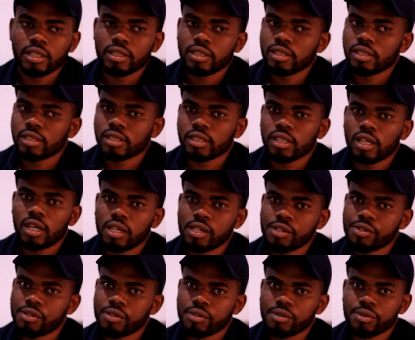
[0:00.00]
the sky
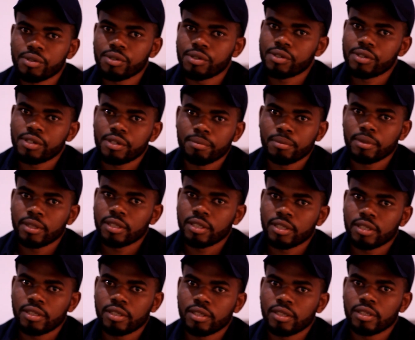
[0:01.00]
is not limited.
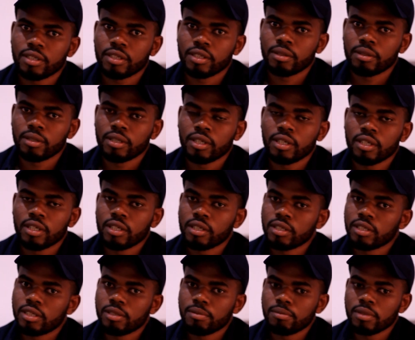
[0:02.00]

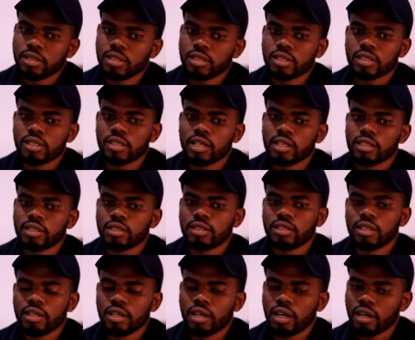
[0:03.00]
It means that
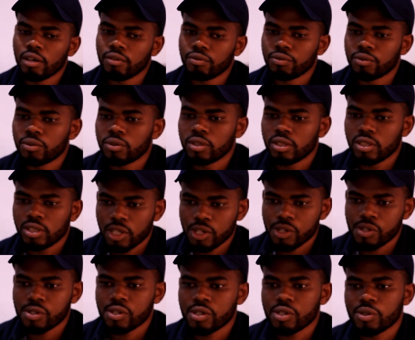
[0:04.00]
they have
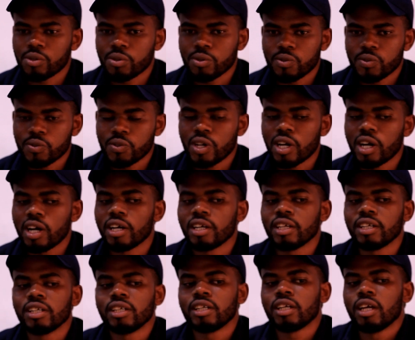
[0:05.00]
just to
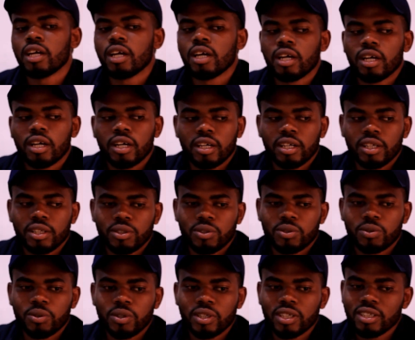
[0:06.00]
try to
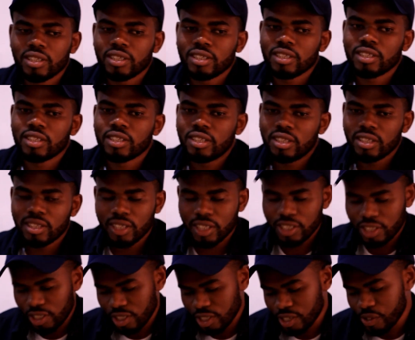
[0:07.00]
hit the
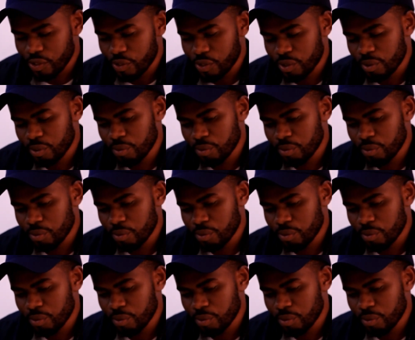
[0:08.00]
chance,